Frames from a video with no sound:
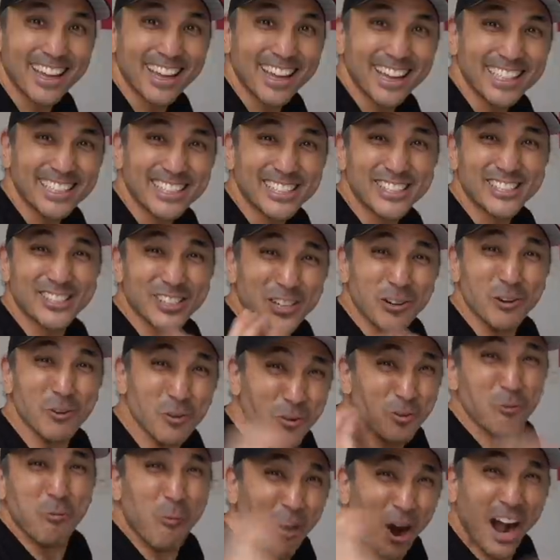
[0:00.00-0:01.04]
It's so
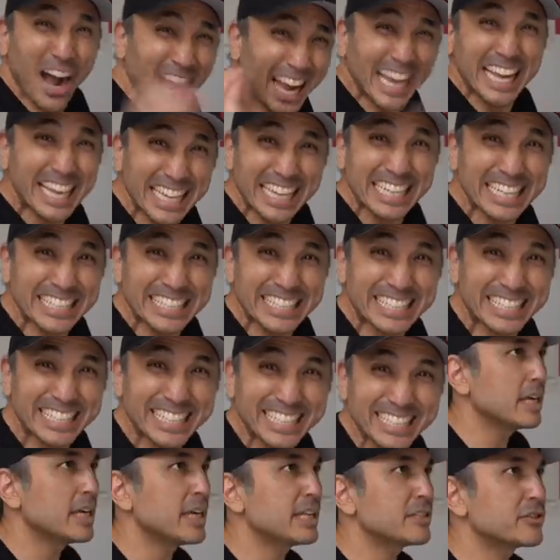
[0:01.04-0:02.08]
quiet.
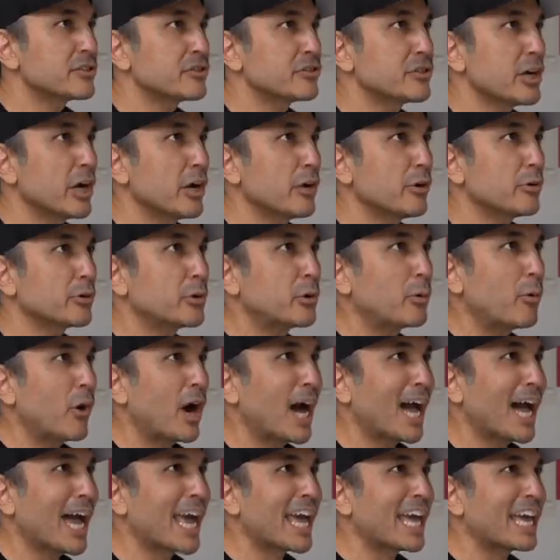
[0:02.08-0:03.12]
It's so
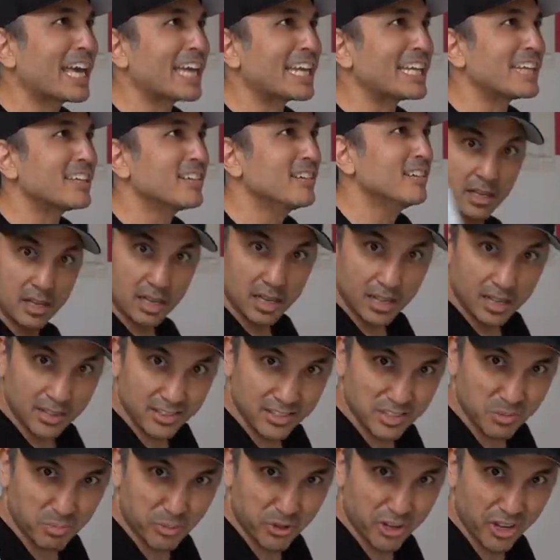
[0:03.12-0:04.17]
quiet.
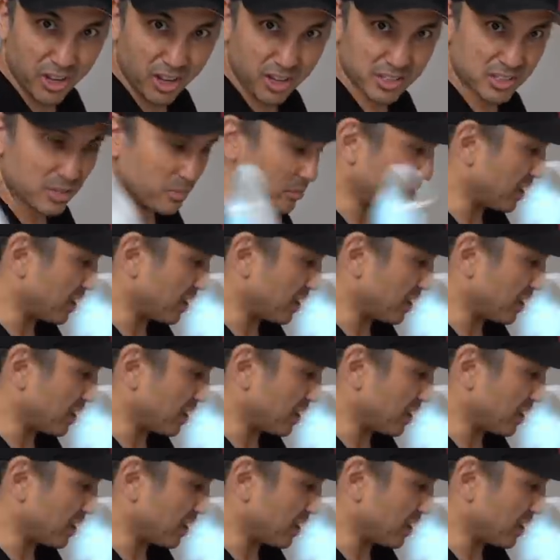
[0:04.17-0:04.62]
This is pretty awesome,